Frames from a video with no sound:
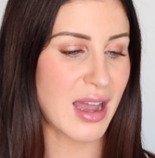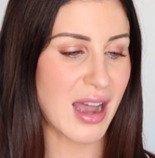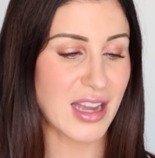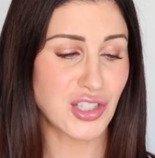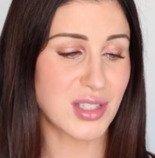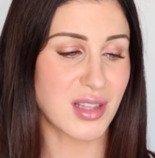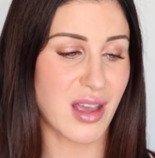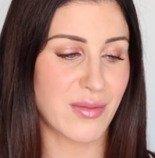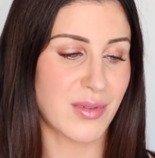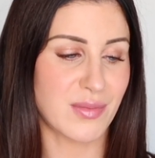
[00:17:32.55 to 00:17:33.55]
I just
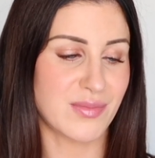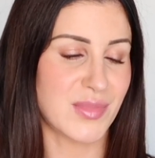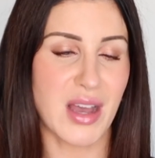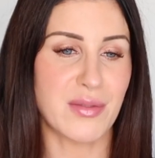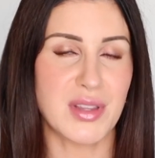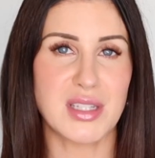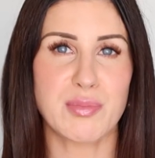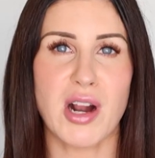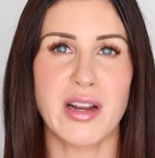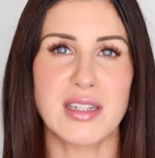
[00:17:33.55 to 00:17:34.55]
love this
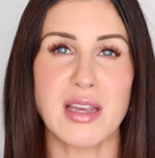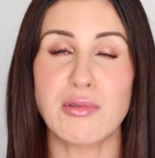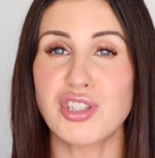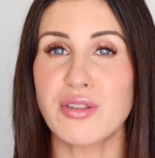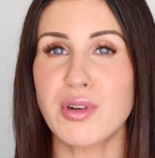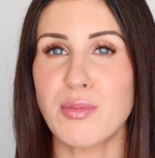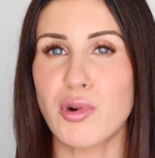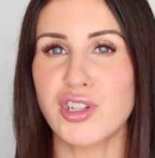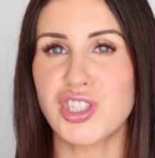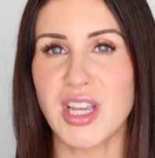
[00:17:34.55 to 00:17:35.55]
product. I wish there were
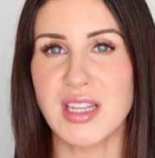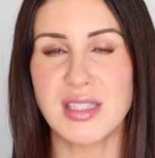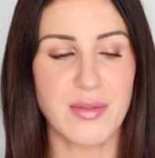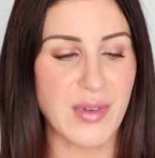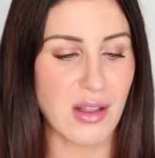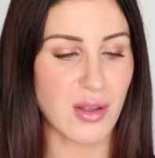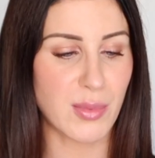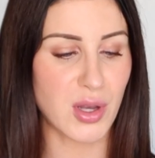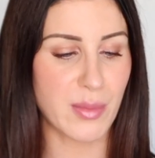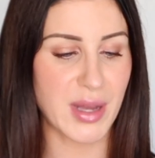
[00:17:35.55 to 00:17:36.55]
more shades
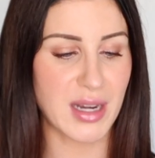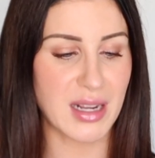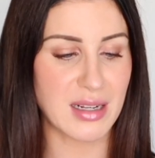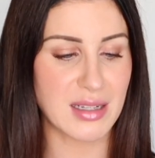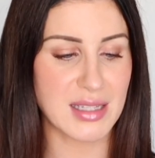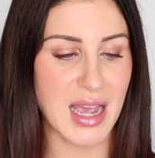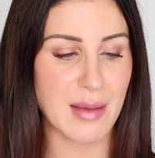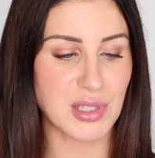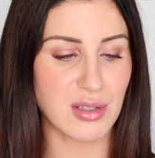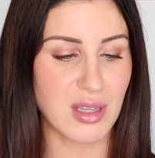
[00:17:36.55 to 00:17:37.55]
available, but it is
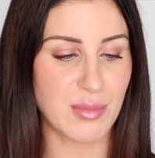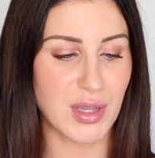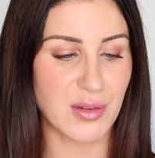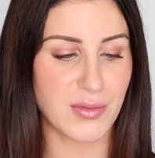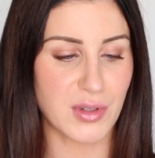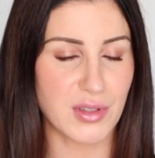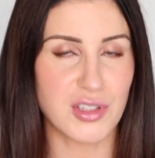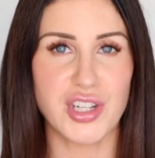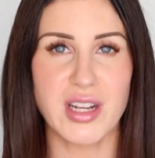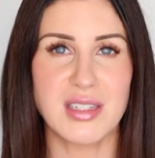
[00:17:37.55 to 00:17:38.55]
absolutely beautiful. The
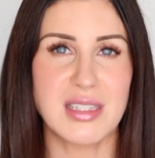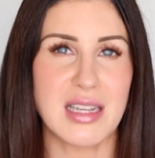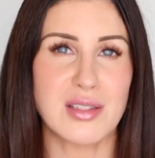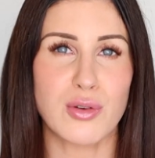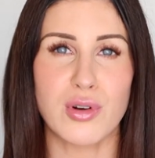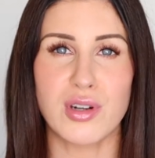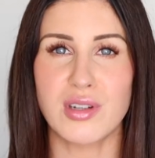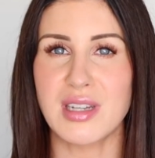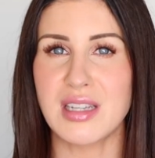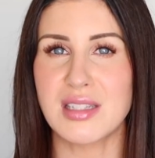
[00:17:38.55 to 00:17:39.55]
shade Intense
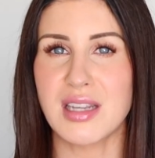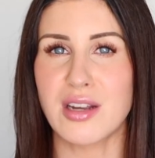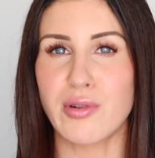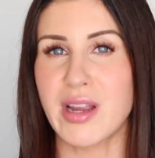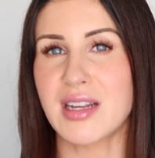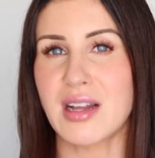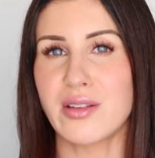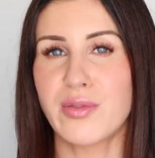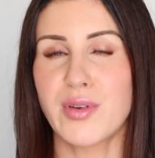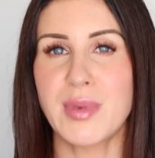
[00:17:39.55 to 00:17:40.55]
Coral is a great
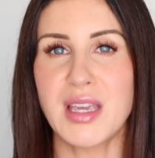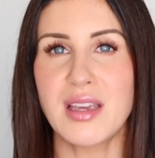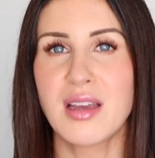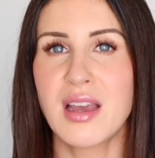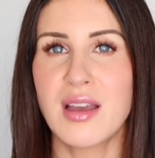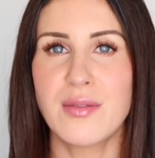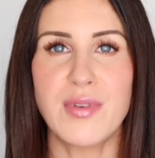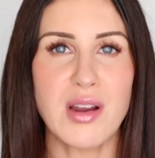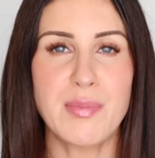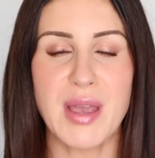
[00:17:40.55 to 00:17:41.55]
color for me.
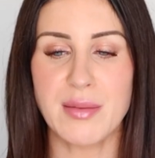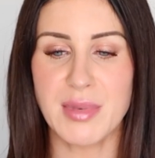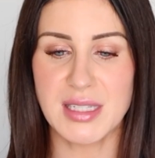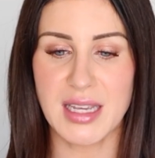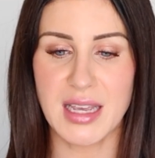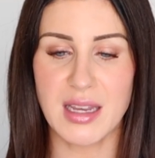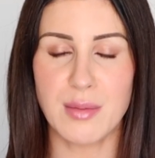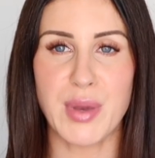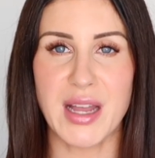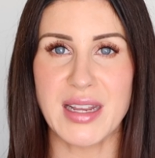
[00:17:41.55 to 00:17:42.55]
Very pigmented,
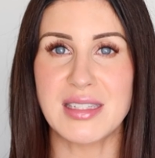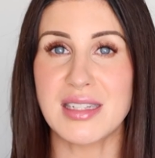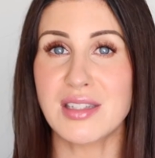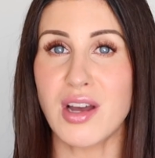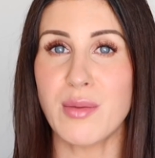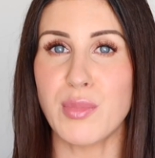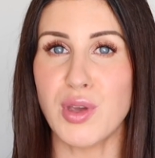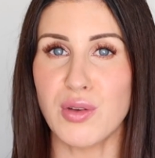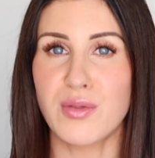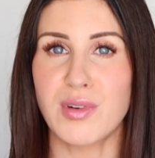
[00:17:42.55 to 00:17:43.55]
but it does not
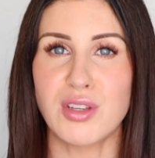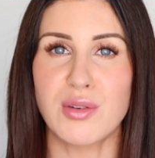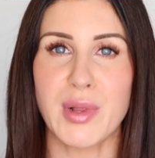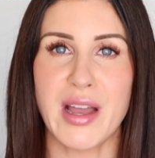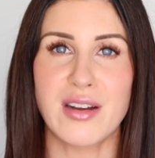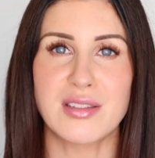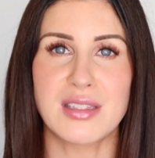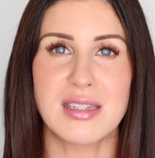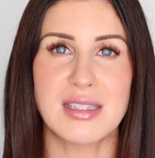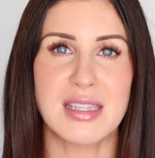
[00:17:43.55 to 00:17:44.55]
move when you apply it onto
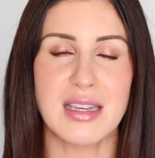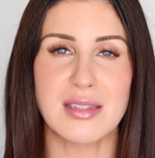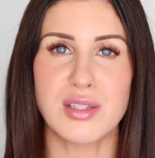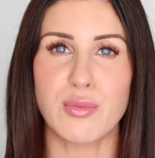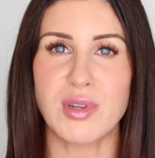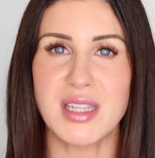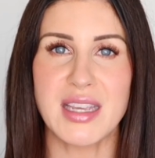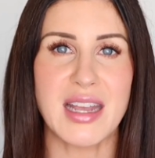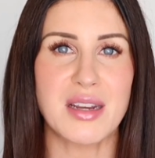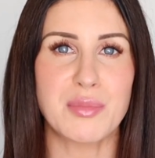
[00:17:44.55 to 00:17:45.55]
the skin. So once I
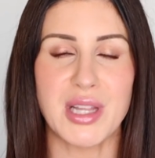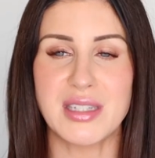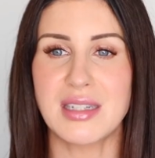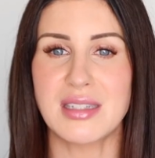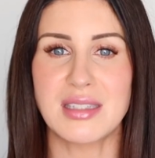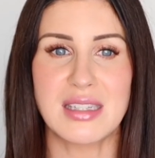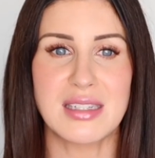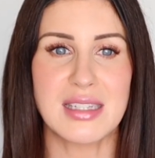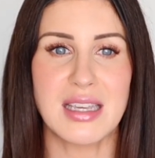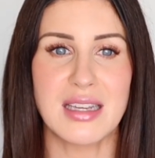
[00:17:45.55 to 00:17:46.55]
get it blended into the
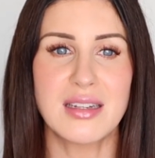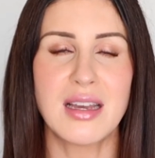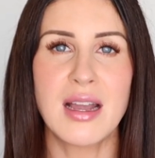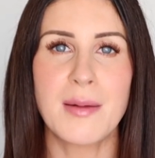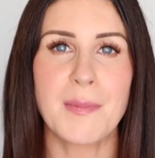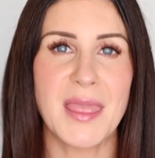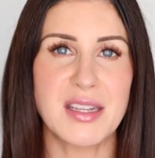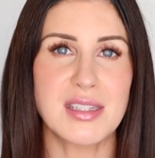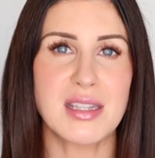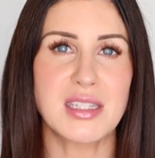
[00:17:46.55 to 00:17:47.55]
skin,
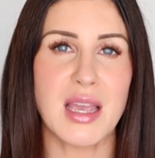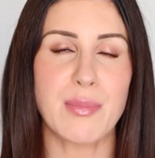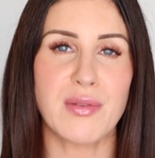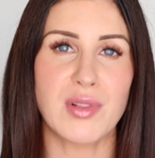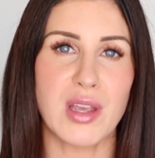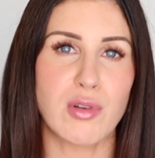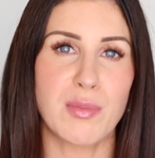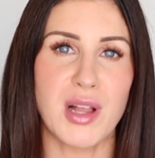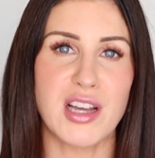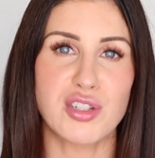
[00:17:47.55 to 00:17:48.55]
this is the type of liquid
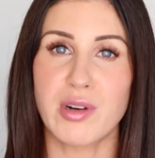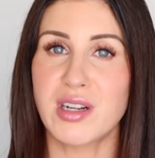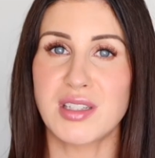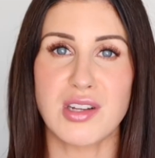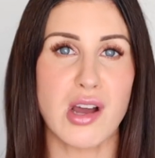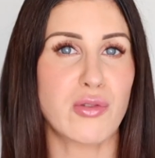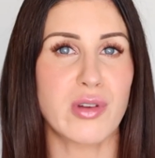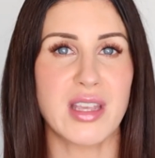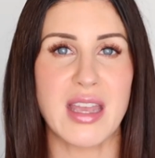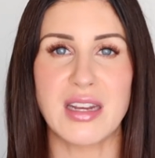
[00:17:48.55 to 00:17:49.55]
blush where it is not
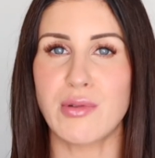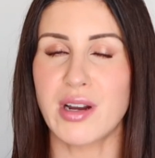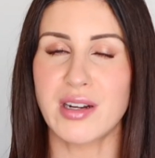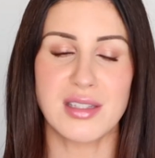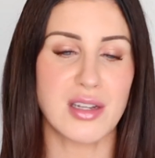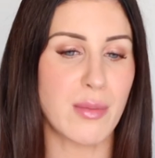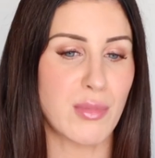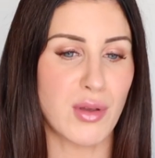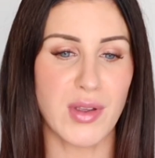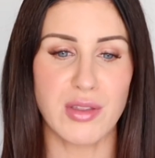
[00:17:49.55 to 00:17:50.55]
going anywhere. It is not
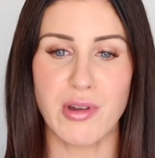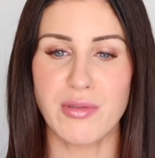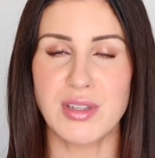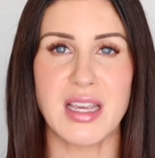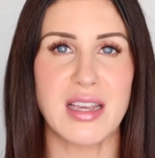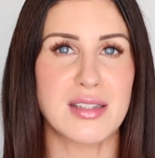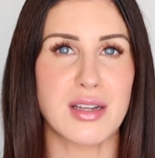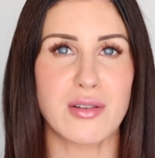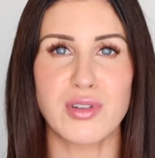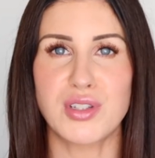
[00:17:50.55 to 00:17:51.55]
moving throughout the day. It's
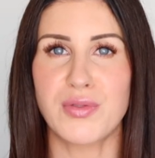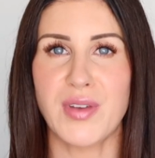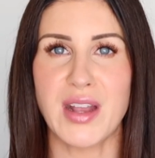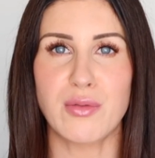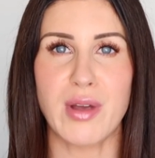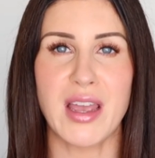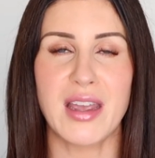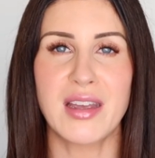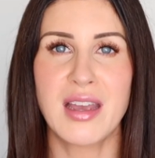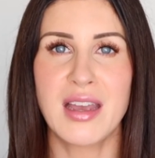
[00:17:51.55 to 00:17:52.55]
not going to fade
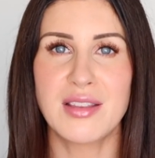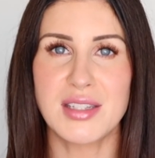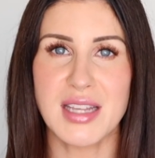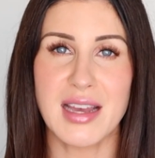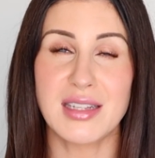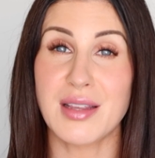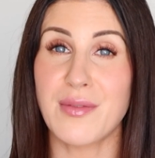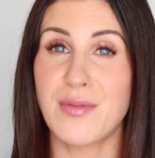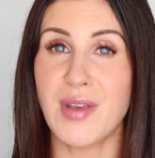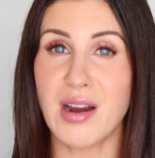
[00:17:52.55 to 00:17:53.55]
away. This has
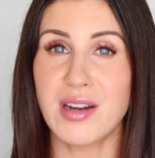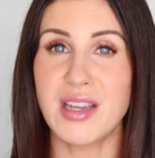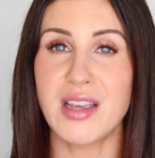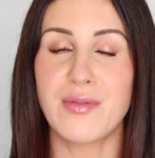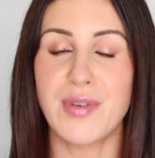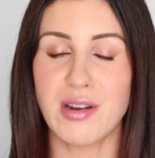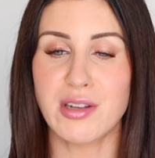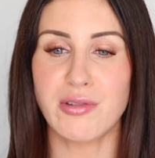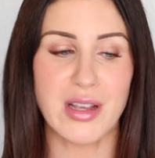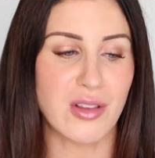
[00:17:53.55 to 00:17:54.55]
very, very
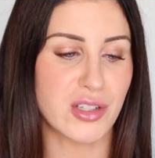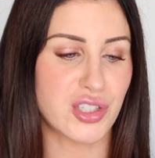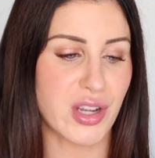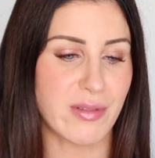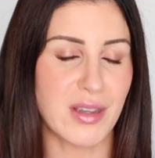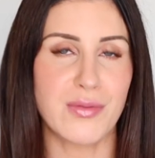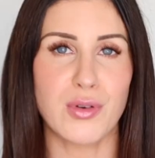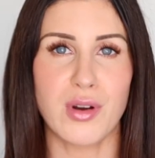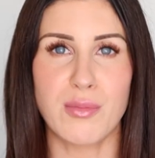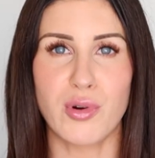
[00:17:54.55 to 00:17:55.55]
great longevity
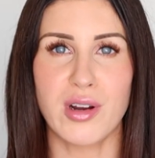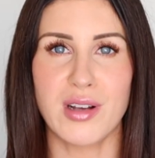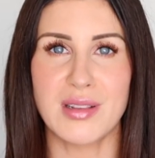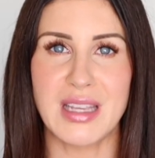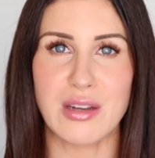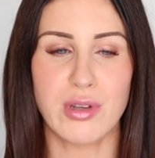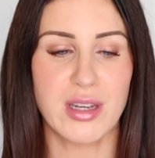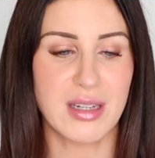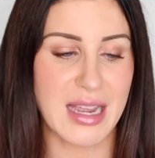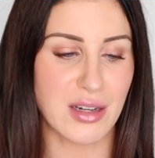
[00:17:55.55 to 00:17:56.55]
for a more
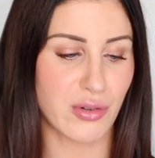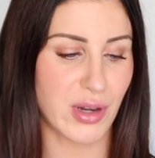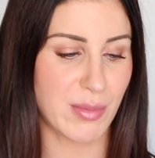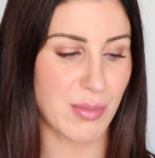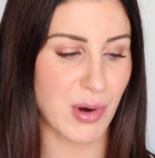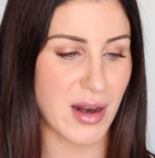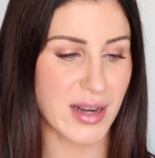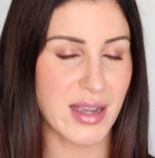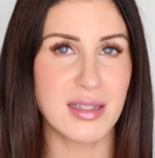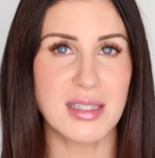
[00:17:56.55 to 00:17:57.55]
liquid kind of creamy
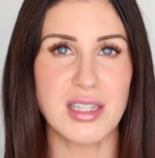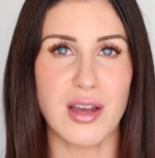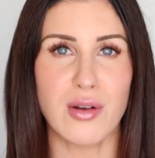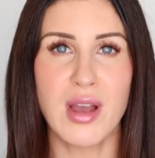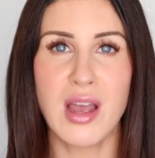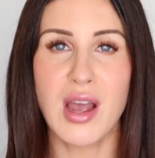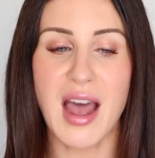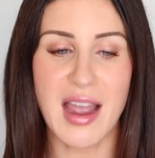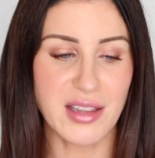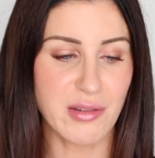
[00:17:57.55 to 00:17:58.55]
product. So
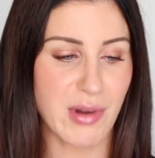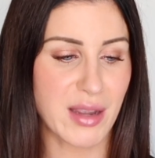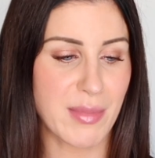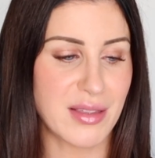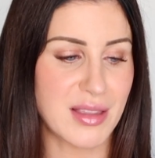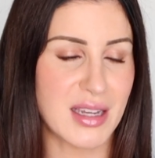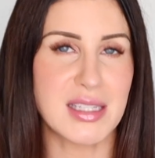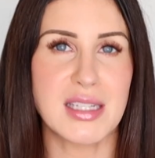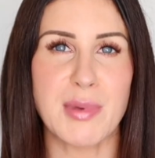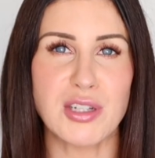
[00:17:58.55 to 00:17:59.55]
highly recommend this,
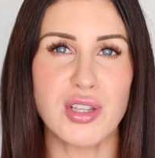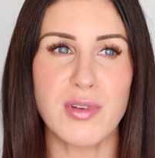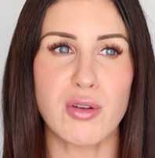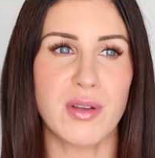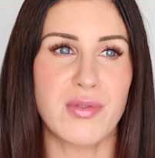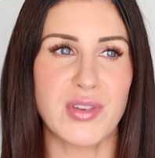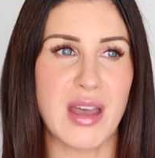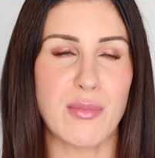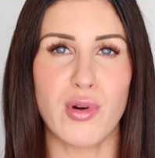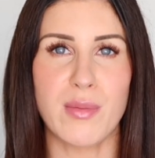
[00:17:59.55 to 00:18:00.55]
especially if you're going for
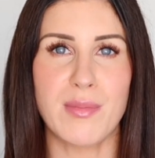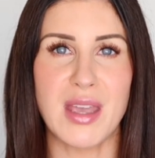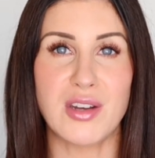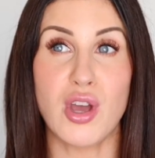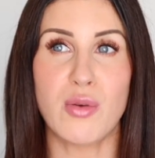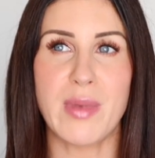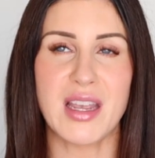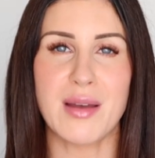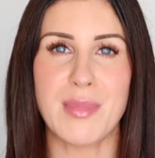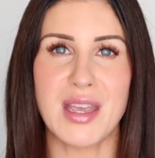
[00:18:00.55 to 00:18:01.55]
that more no
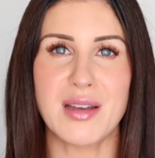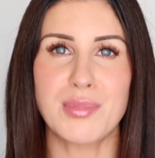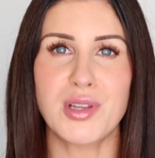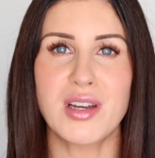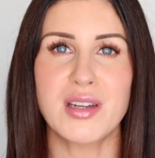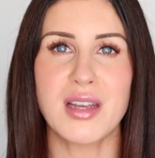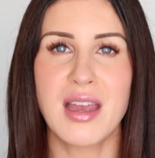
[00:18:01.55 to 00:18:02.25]
makeup look.